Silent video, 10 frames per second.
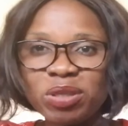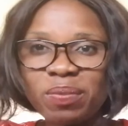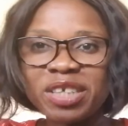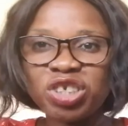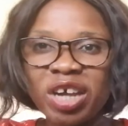to
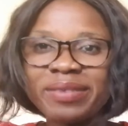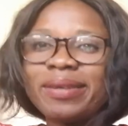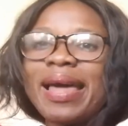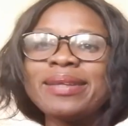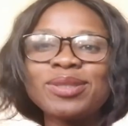my
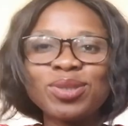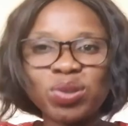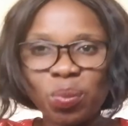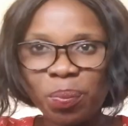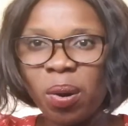channel and
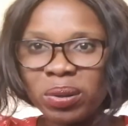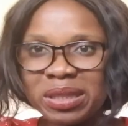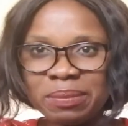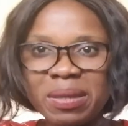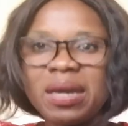
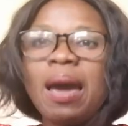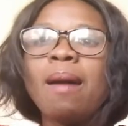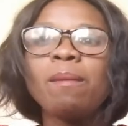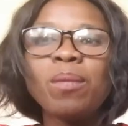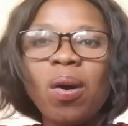support me.
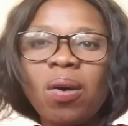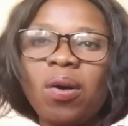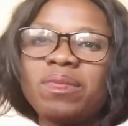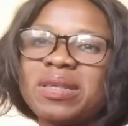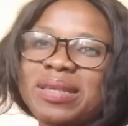More
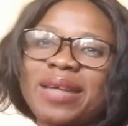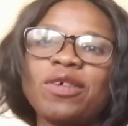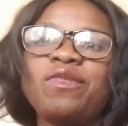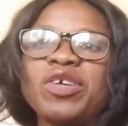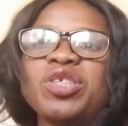of this kind
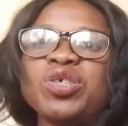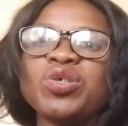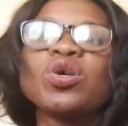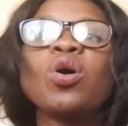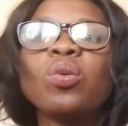of
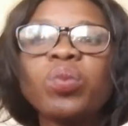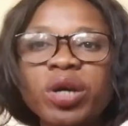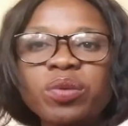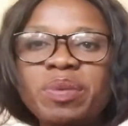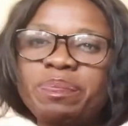videos
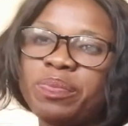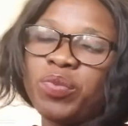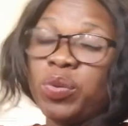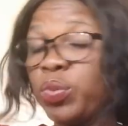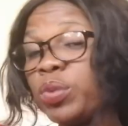will be
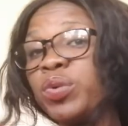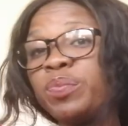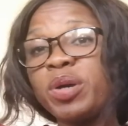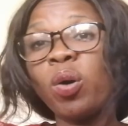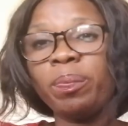
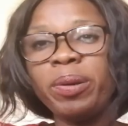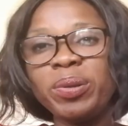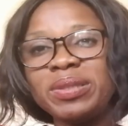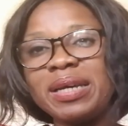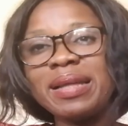
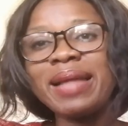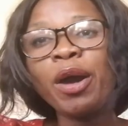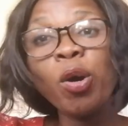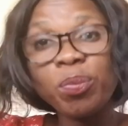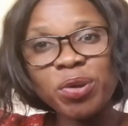uploaded, and I
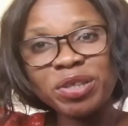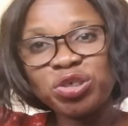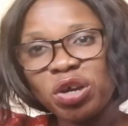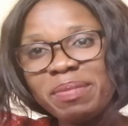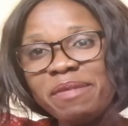hope you
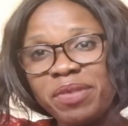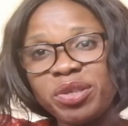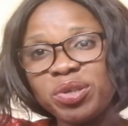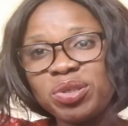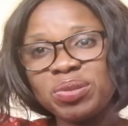enjoyed my
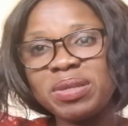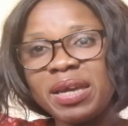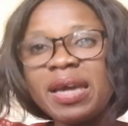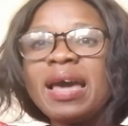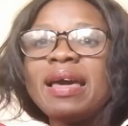video
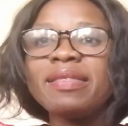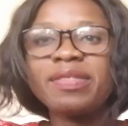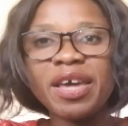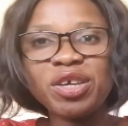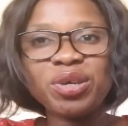today.
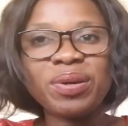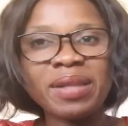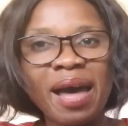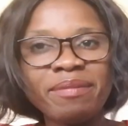Thank you and